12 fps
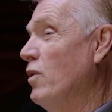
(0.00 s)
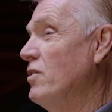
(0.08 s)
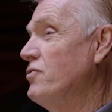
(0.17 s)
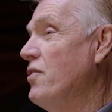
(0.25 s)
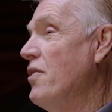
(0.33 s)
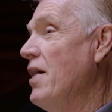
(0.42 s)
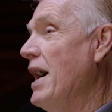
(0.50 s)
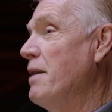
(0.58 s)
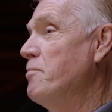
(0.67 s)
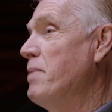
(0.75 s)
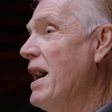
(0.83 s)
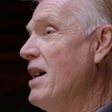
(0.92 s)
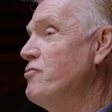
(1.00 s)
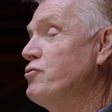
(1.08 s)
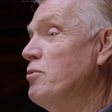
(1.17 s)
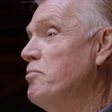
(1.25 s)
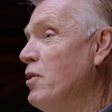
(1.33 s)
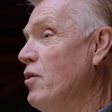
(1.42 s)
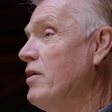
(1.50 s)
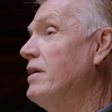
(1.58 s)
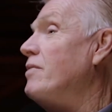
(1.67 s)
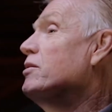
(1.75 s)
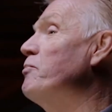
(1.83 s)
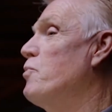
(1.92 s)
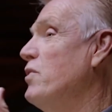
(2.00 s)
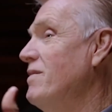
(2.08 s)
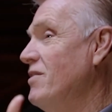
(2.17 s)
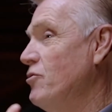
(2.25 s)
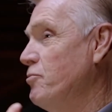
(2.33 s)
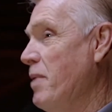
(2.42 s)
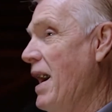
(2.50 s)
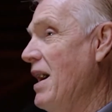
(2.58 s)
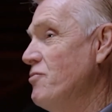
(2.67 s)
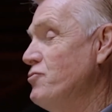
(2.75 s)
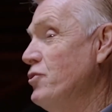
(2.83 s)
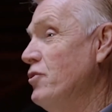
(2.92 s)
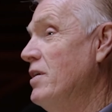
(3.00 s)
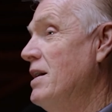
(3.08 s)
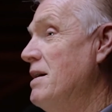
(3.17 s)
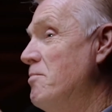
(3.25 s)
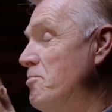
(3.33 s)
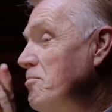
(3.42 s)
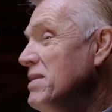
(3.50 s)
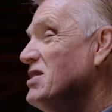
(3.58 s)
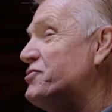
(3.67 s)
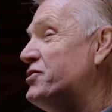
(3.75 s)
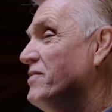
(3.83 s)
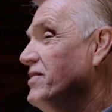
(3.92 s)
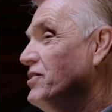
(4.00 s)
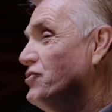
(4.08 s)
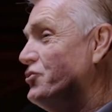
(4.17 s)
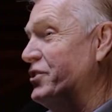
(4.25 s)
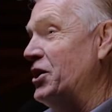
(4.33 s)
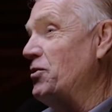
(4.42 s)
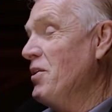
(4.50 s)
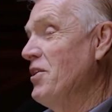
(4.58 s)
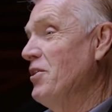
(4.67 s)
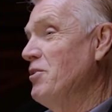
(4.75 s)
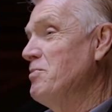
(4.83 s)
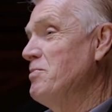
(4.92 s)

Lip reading: was that Pastor Perkin, the previous pastor, must have instilled within the